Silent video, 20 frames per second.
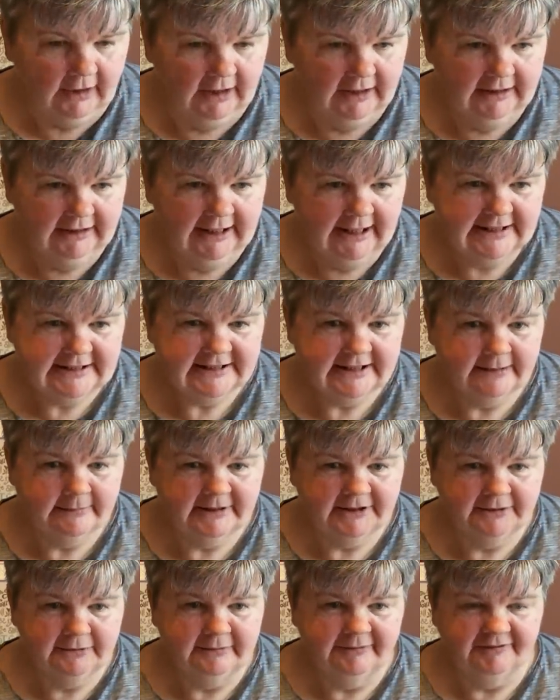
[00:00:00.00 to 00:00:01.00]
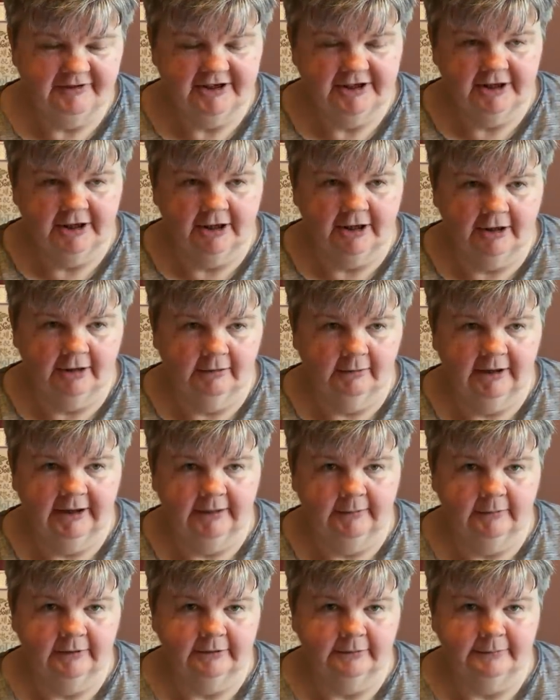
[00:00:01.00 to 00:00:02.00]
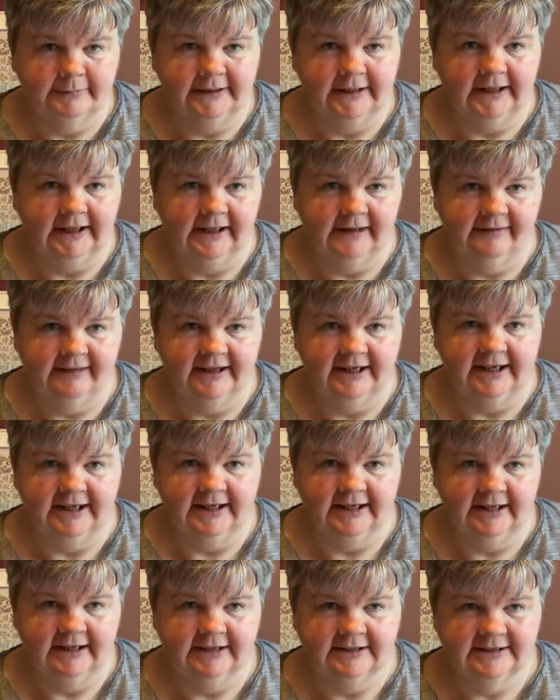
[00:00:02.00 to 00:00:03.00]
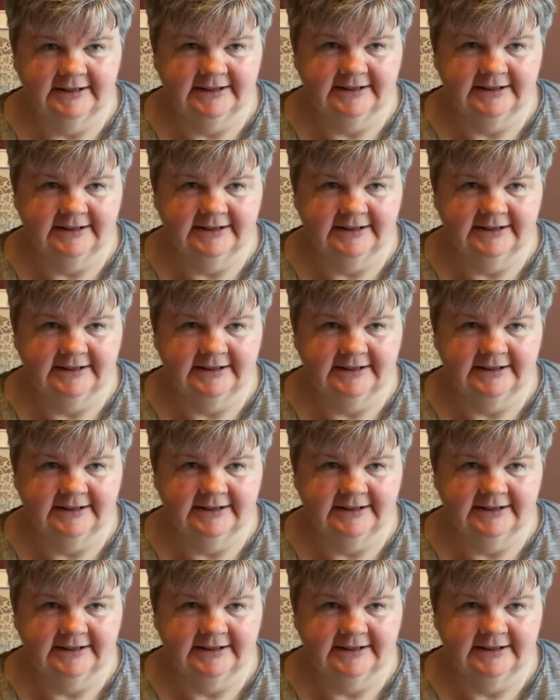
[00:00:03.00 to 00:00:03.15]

next time I do my video, it will be the